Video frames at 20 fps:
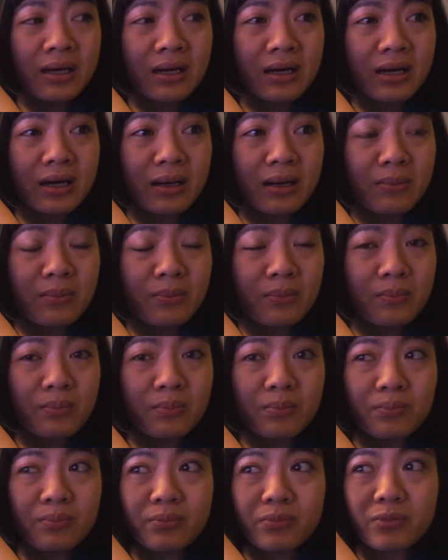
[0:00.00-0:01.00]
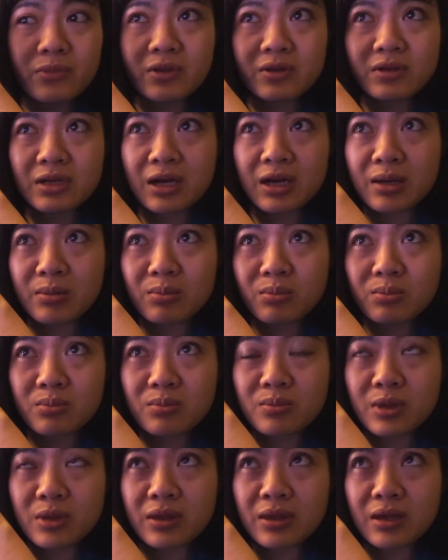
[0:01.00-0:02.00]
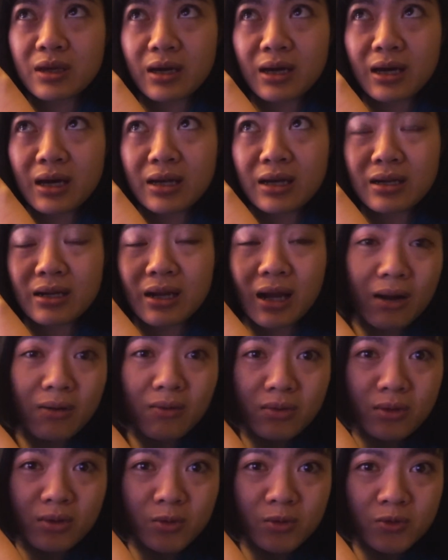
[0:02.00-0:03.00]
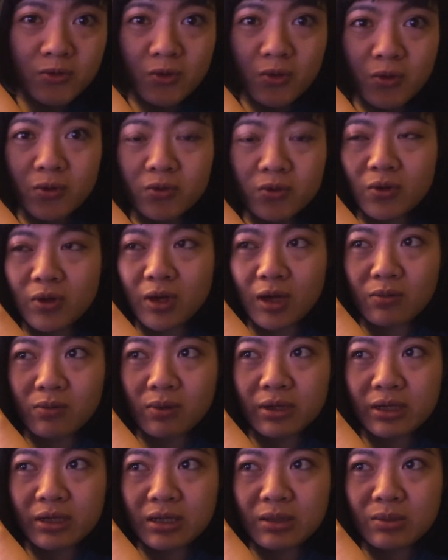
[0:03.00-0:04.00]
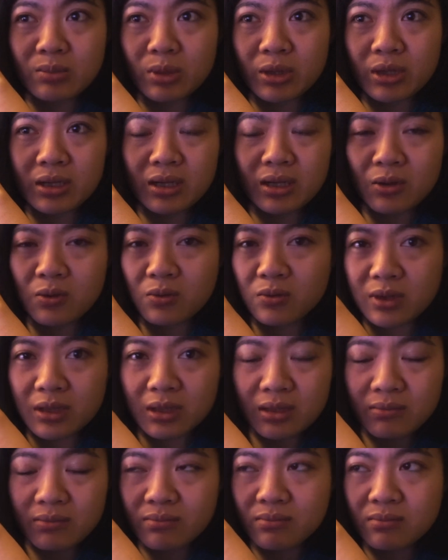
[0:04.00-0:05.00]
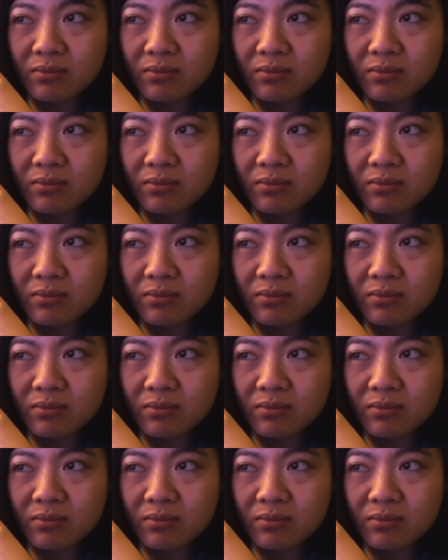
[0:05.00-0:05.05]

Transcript: Um, the time, I think I had an hour or so to get ready, but I only,